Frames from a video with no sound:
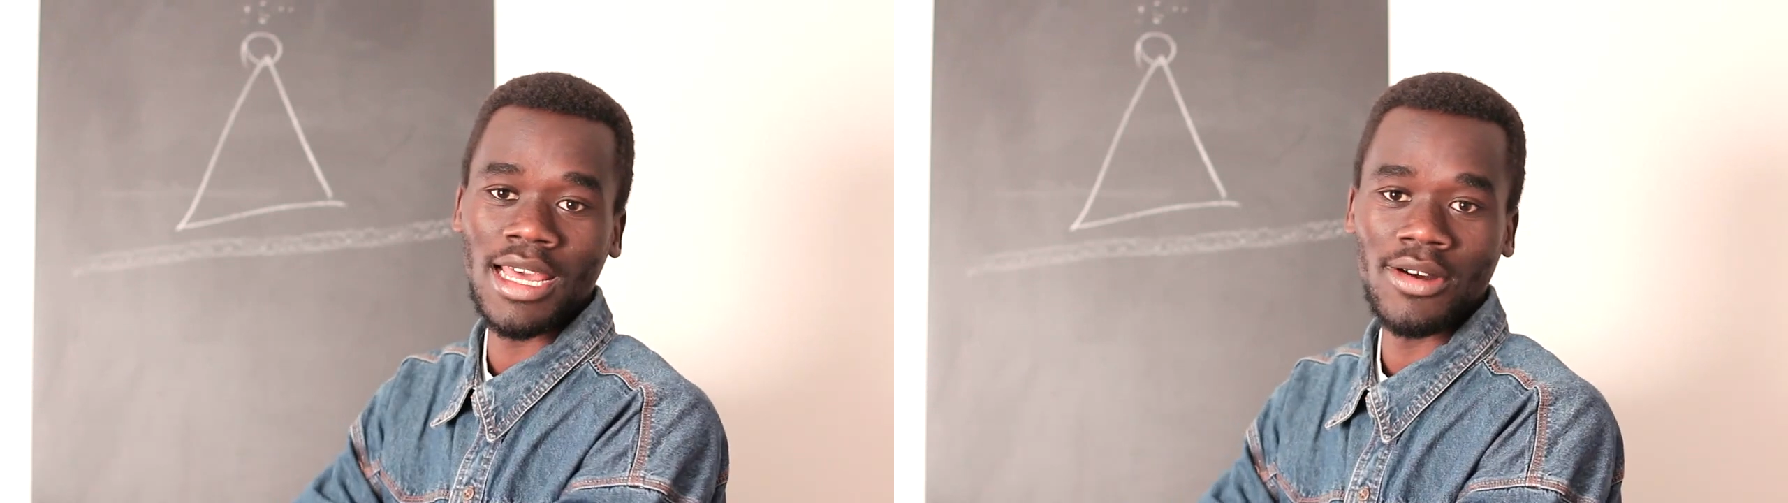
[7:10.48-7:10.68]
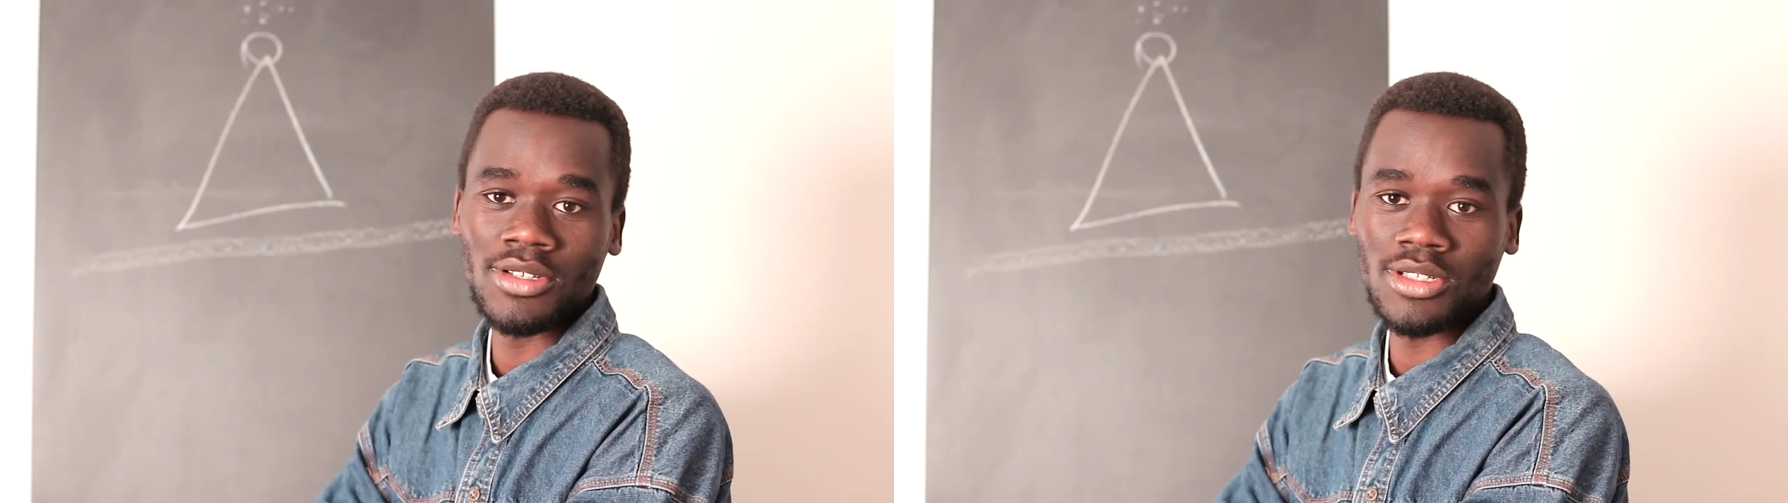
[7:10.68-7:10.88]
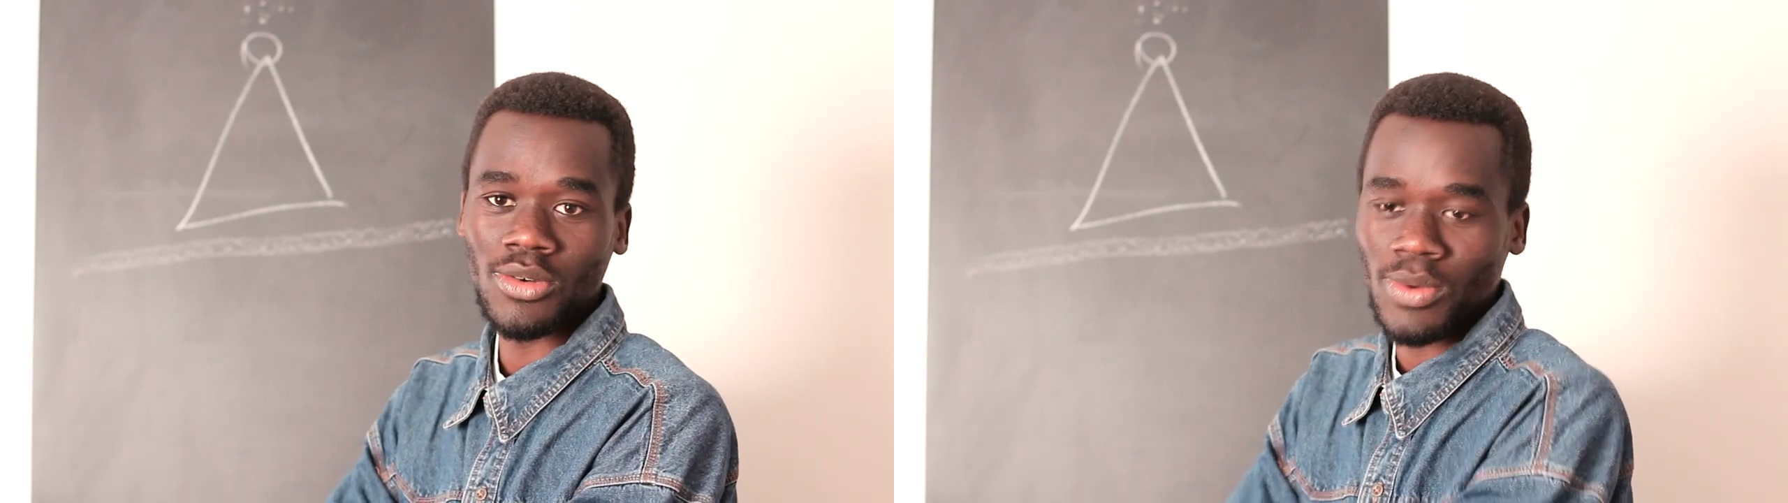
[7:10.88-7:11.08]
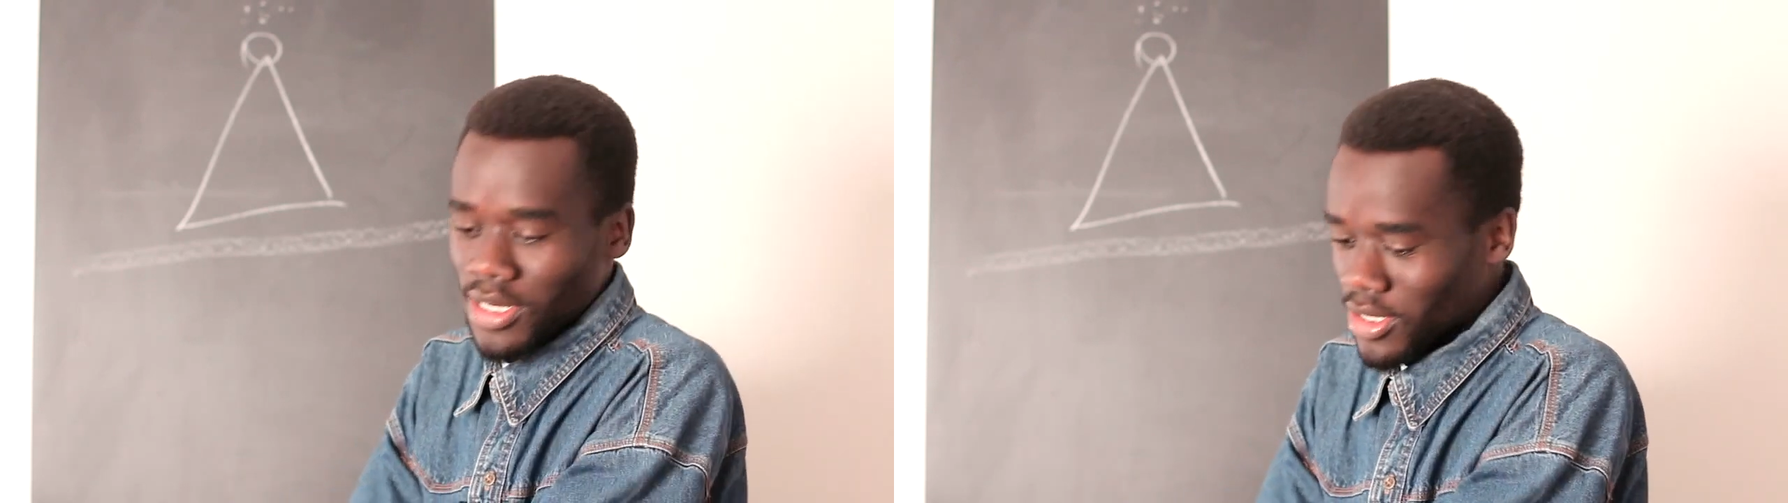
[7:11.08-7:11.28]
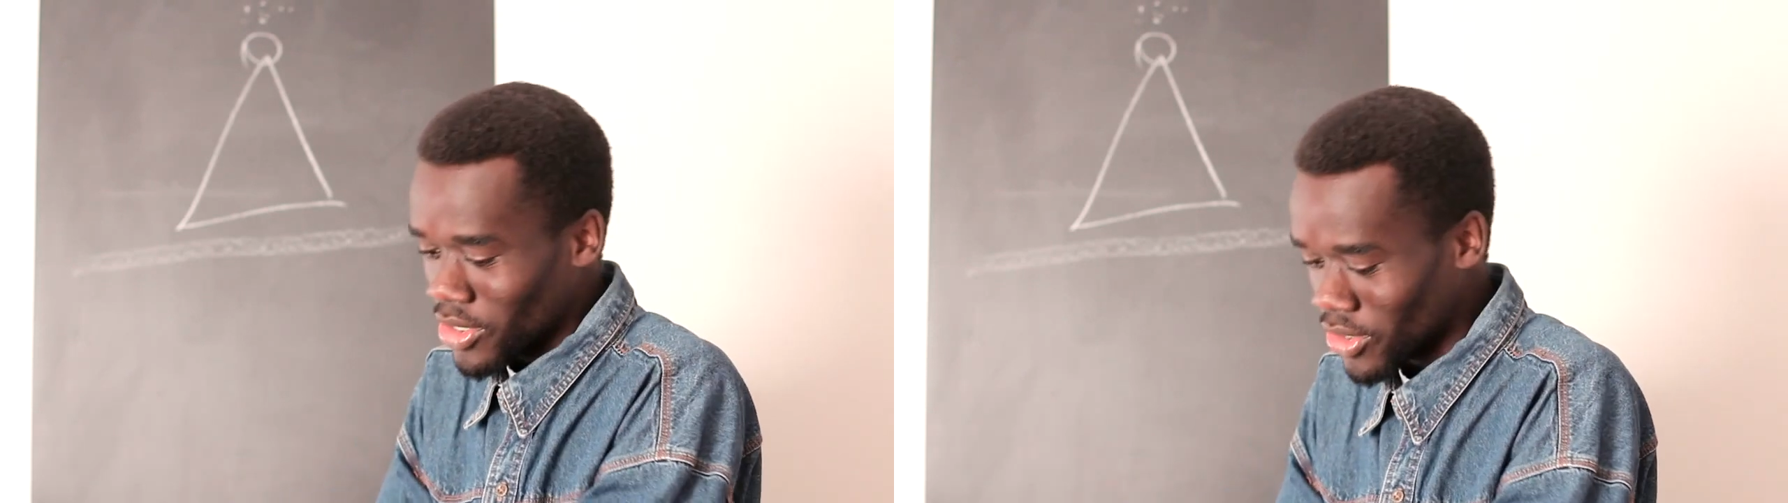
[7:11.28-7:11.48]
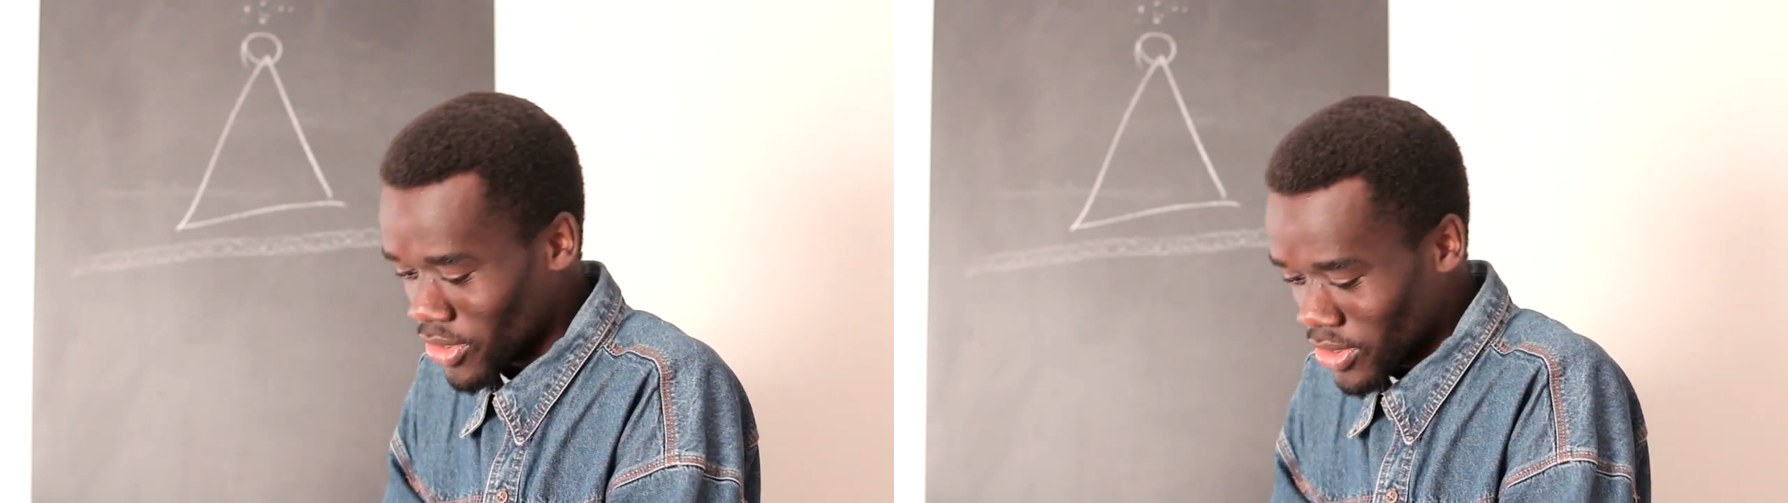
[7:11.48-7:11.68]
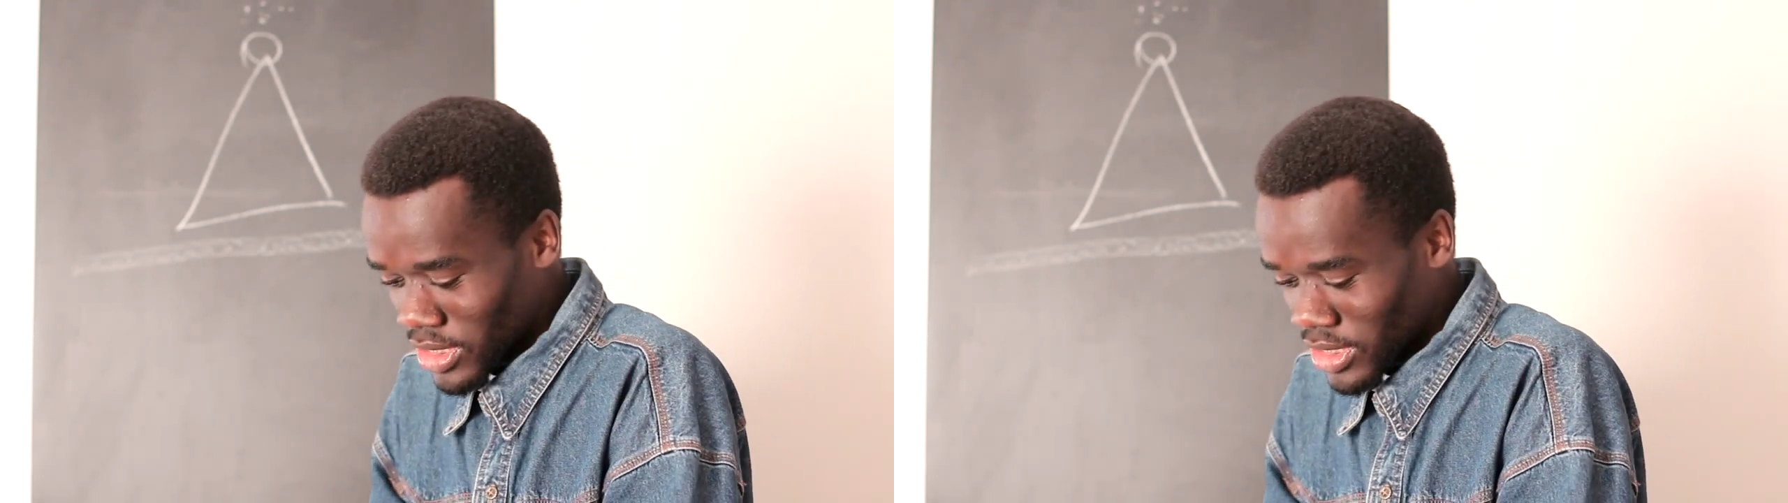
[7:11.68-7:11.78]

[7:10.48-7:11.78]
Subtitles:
else when you're